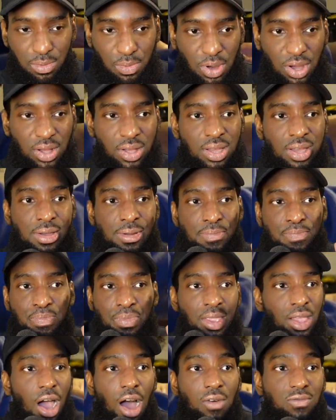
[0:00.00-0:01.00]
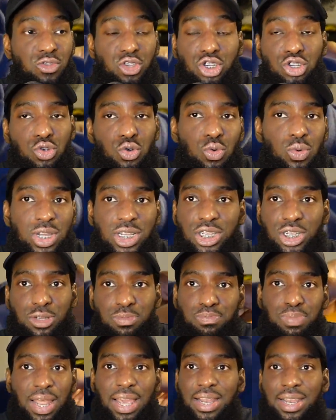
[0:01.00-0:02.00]
But I've just always
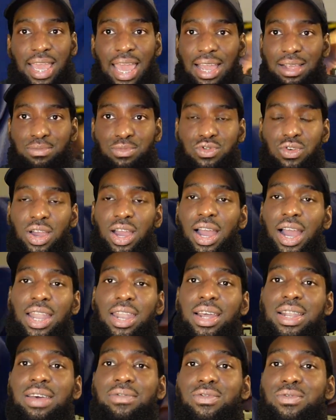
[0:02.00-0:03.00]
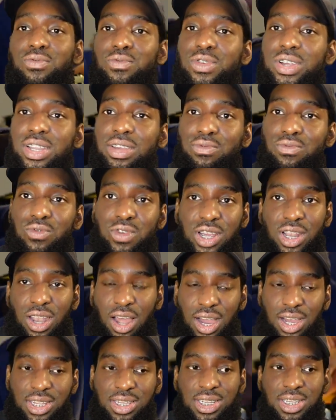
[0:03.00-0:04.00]
just played games, right? And I never really
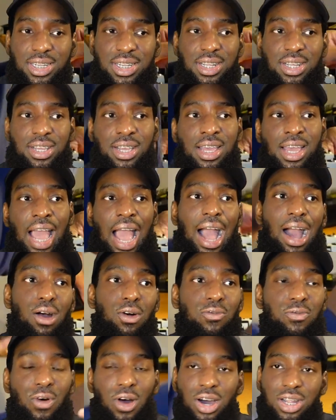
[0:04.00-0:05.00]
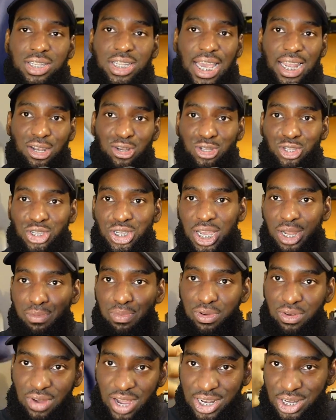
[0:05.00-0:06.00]
realized how far technology had
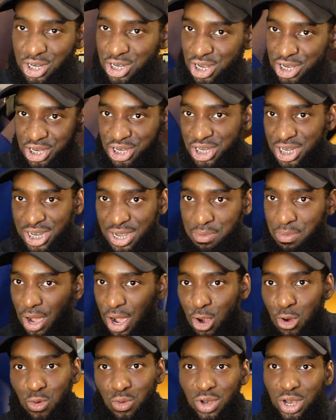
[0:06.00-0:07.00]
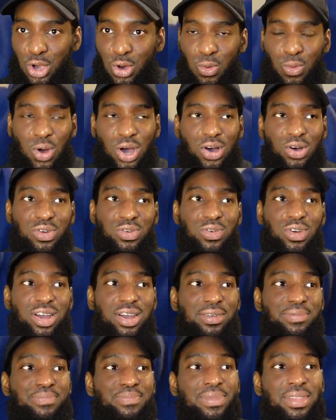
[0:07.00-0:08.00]
progressed because I was just in my own little world,
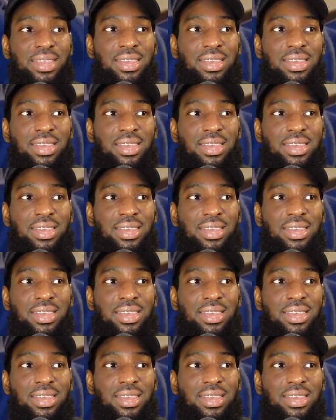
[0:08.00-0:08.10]
right?